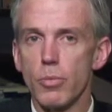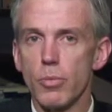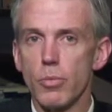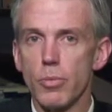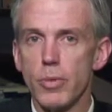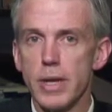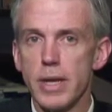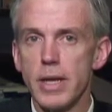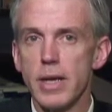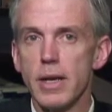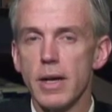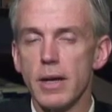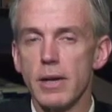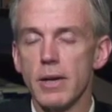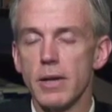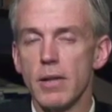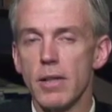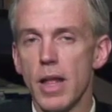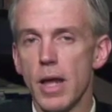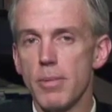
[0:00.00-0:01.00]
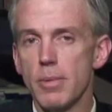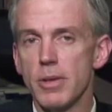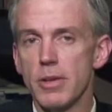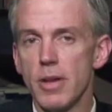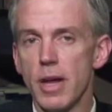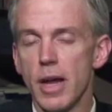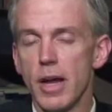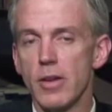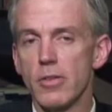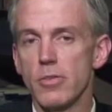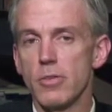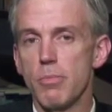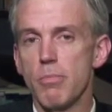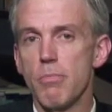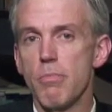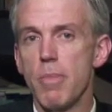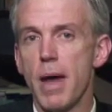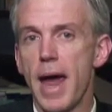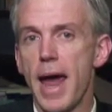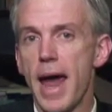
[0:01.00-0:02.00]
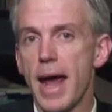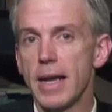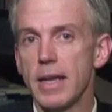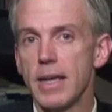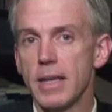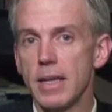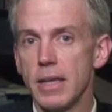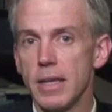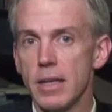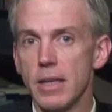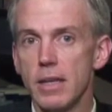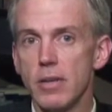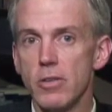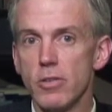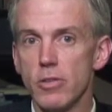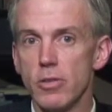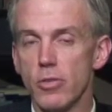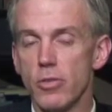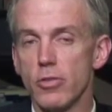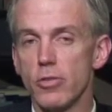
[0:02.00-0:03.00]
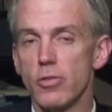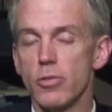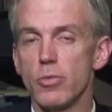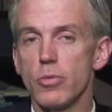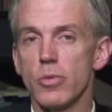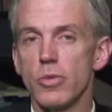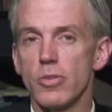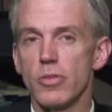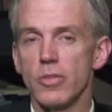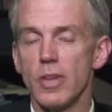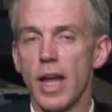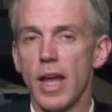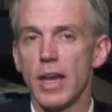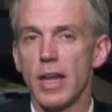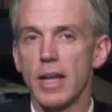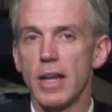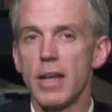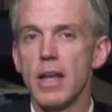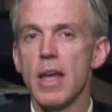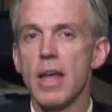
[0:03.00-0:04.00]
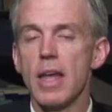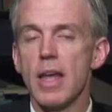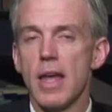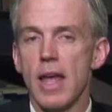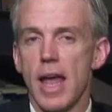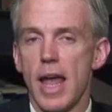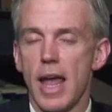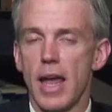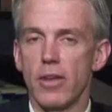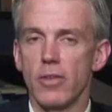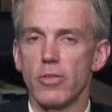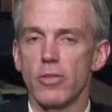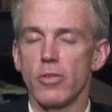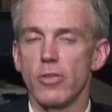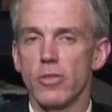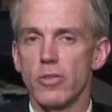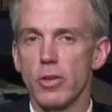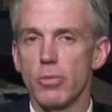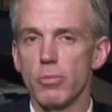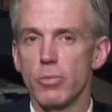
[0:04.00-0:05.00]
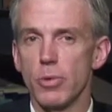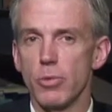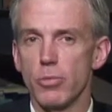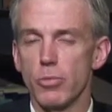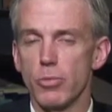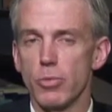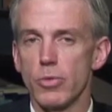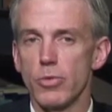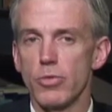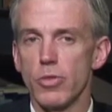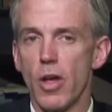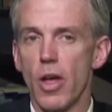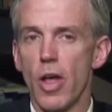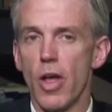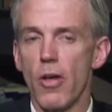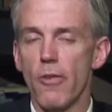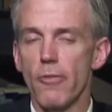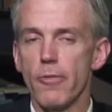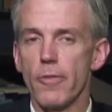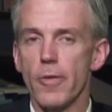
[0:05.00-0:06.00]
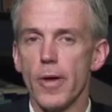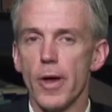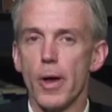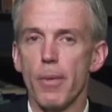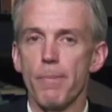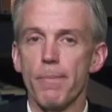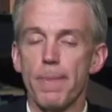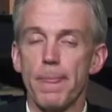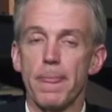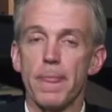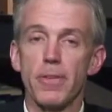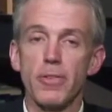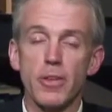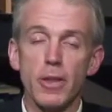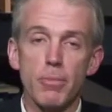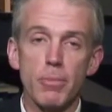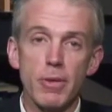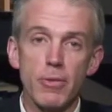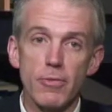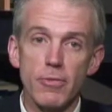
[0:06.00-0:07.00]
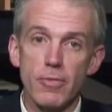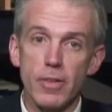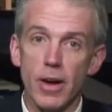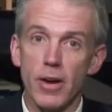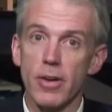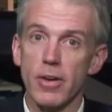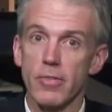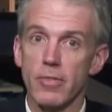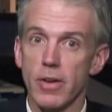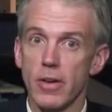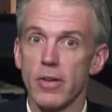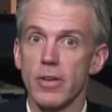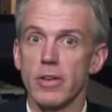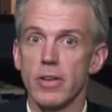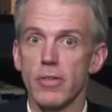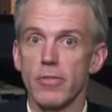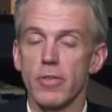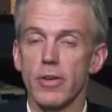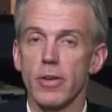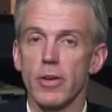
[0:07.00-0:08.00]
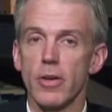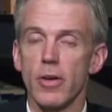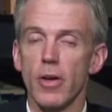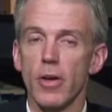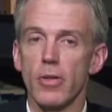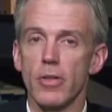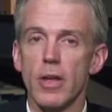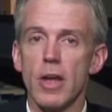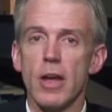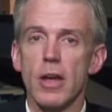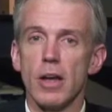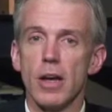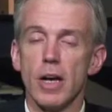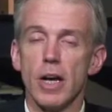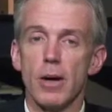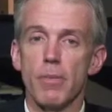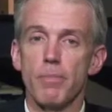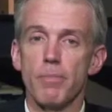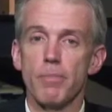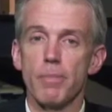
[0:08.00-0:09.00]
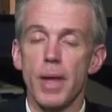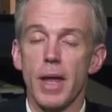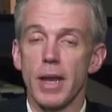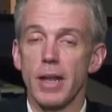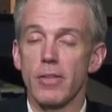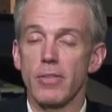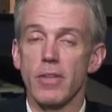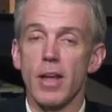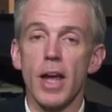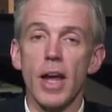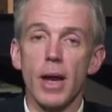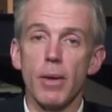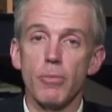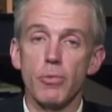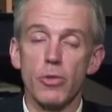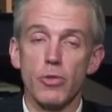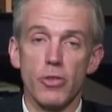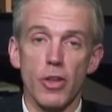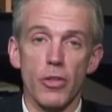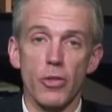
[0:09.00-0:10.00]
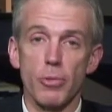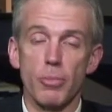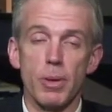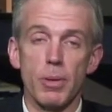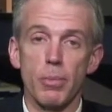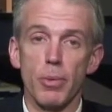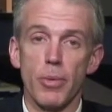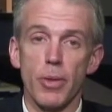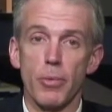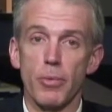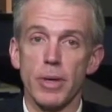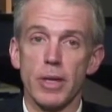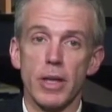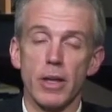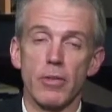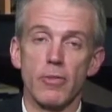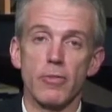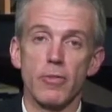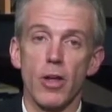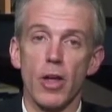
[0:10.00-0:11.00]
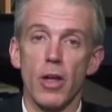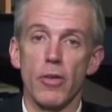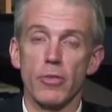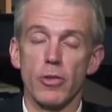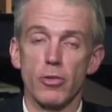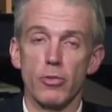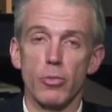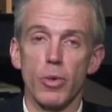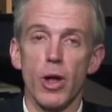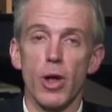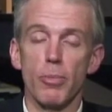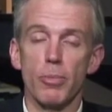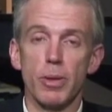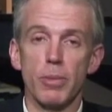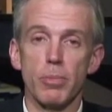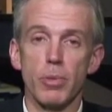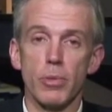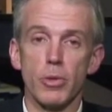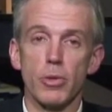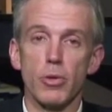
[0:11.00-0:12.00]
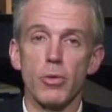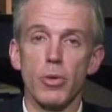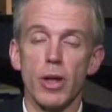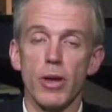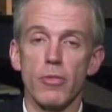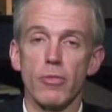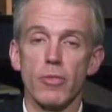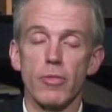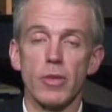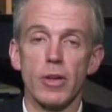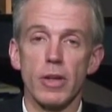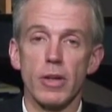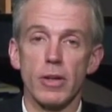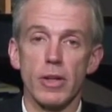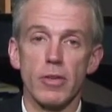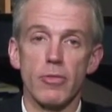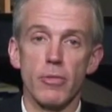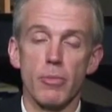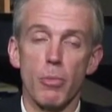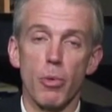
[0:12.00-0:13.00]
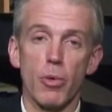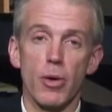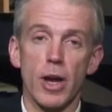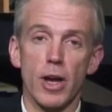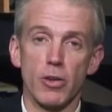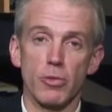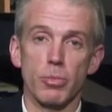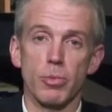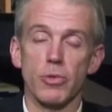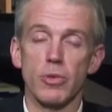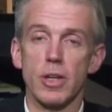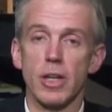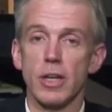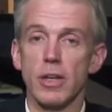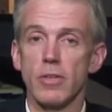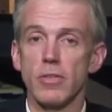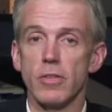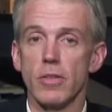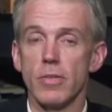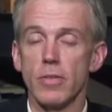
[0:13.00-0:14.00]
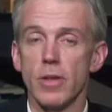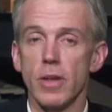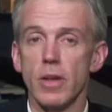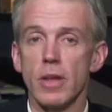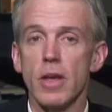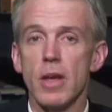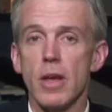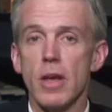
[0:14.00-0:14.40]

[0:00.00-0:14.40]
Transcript: re-acclimatize back into the school setting as their symptoms resolve. This can be very, very difficult, and at times there's other people that we get involved as well, people who have even more expertise in the